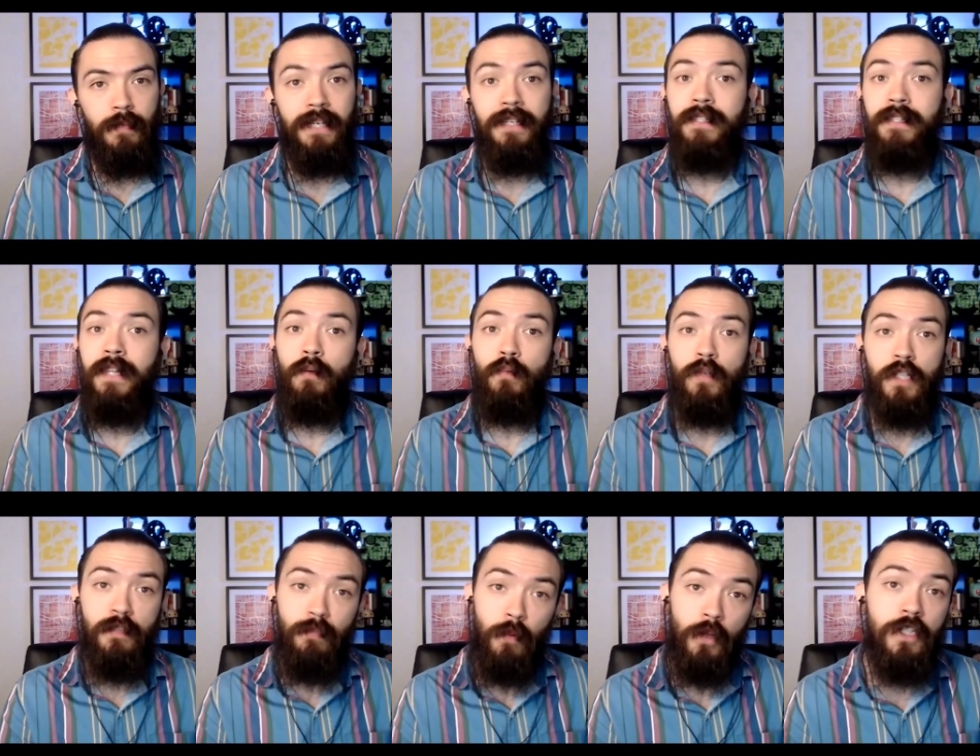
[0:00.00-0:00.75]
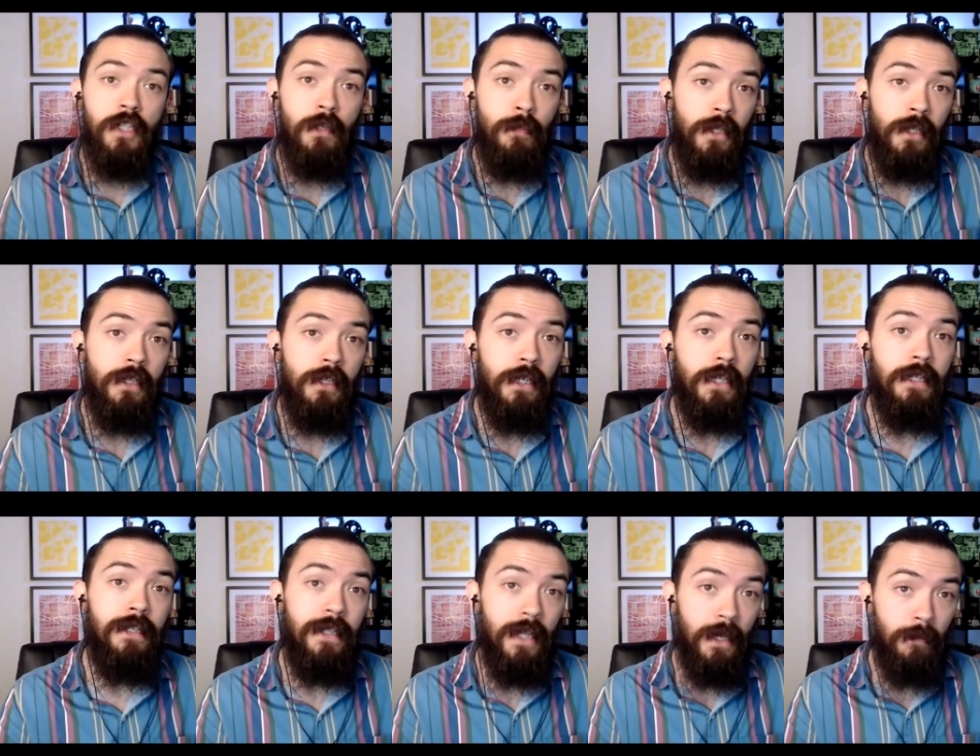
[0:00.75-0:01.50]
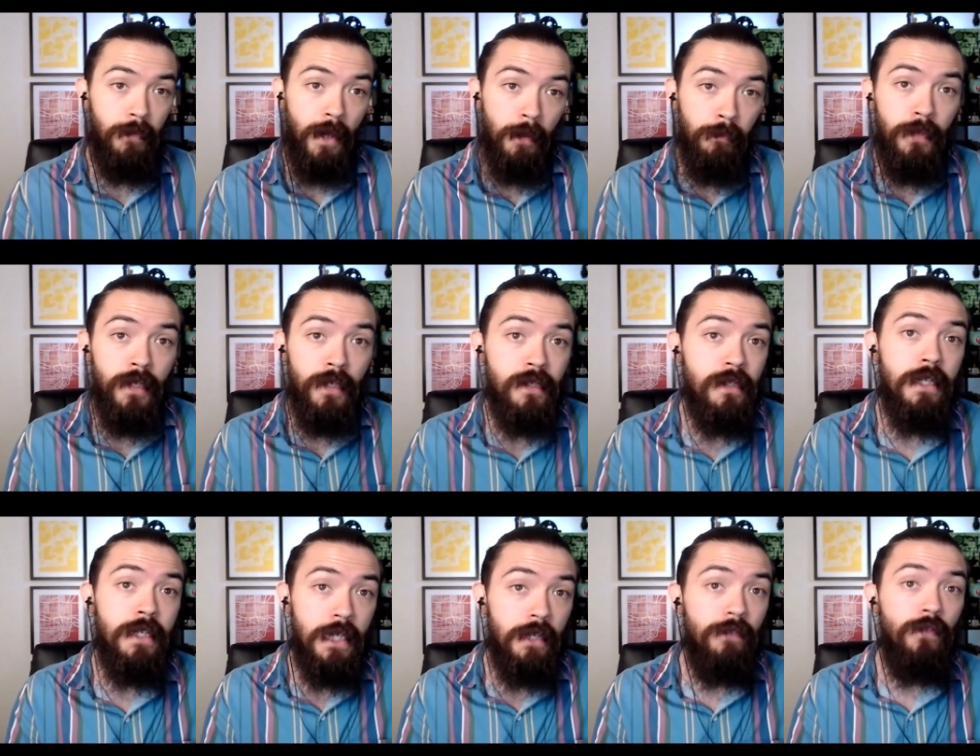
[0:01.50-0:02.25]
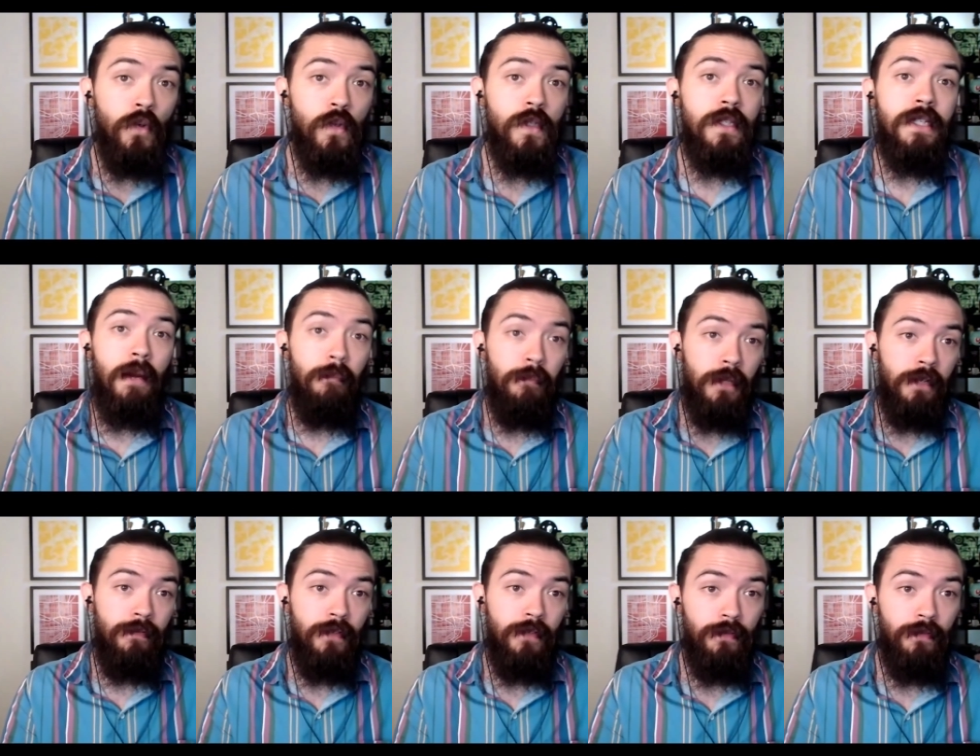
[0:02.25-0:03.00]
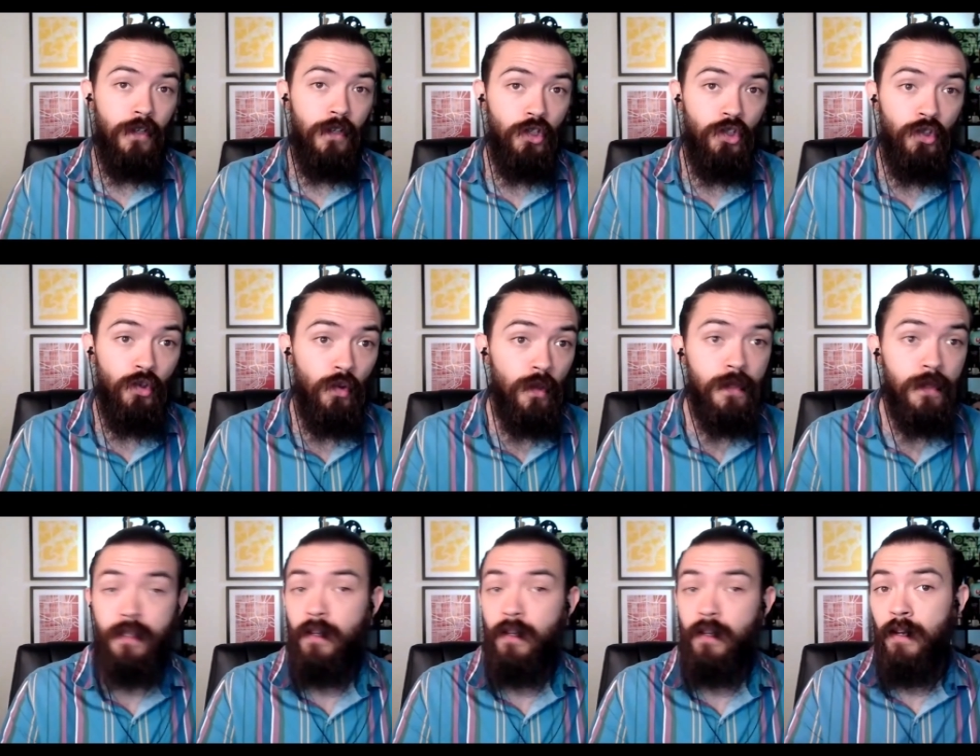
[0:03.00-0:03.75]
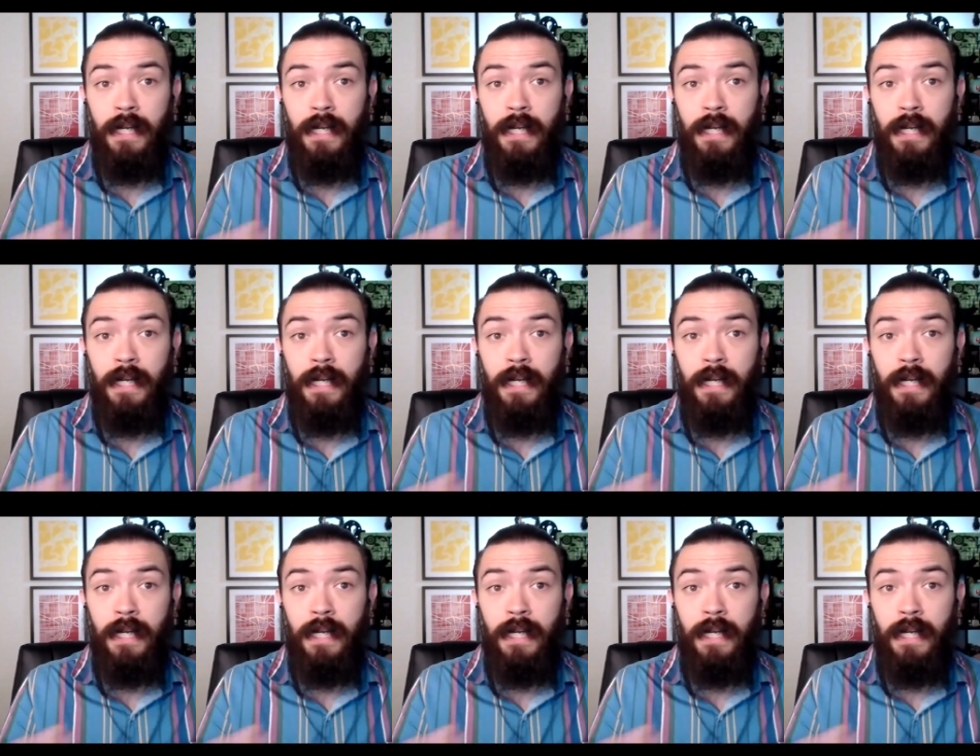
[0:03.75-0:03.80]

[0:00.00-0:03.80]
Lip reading: It is their responsibility to their members to give you some level of insurance.